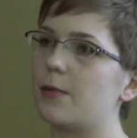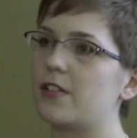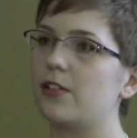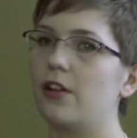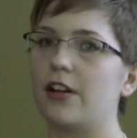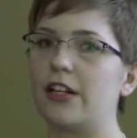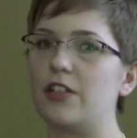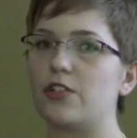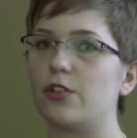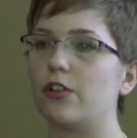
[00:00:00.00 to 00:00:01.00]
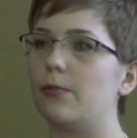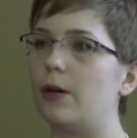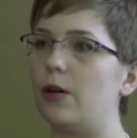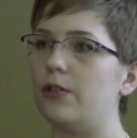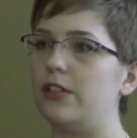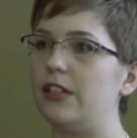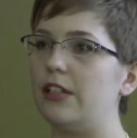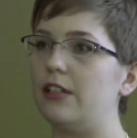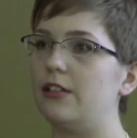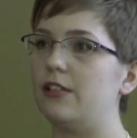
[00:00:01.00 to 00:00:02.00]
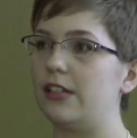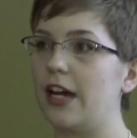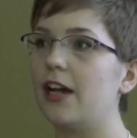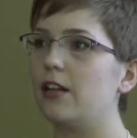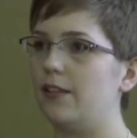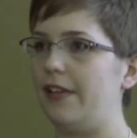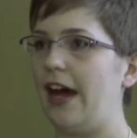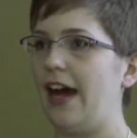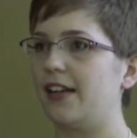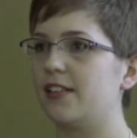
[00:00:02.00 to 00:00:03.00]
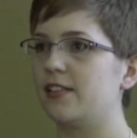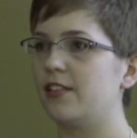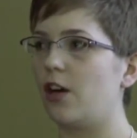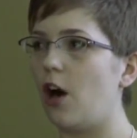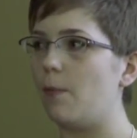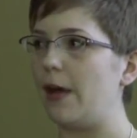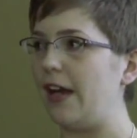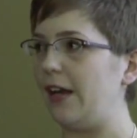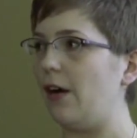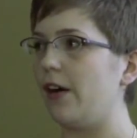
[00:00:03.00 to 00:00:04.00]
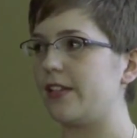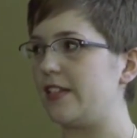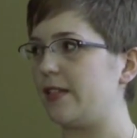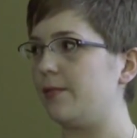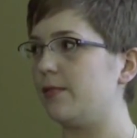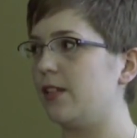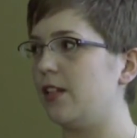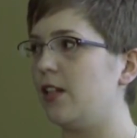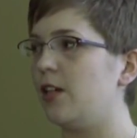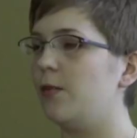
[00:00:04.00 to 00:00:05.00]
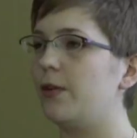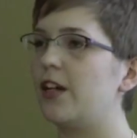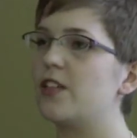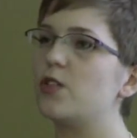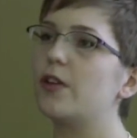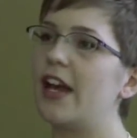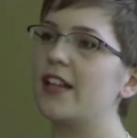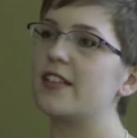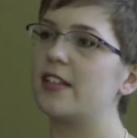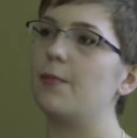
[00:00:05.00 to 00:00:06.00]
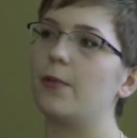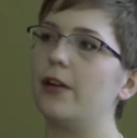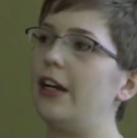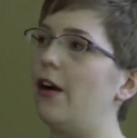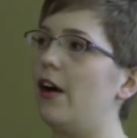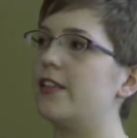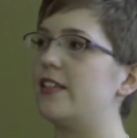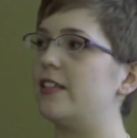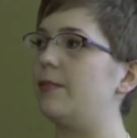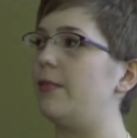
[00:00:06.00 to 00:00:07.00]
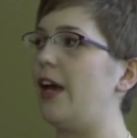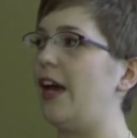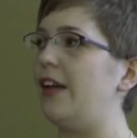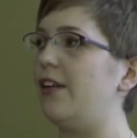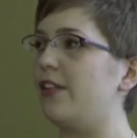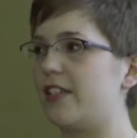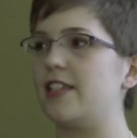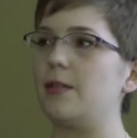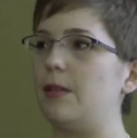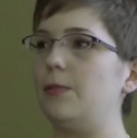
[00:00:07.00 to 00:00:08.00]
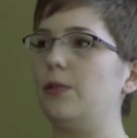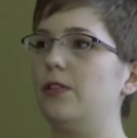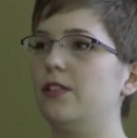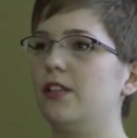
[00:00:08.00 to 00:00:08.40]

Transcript: expressed a lot of concern about the, the title of the act, Combating Autism, because you can't separate autism and autistic people.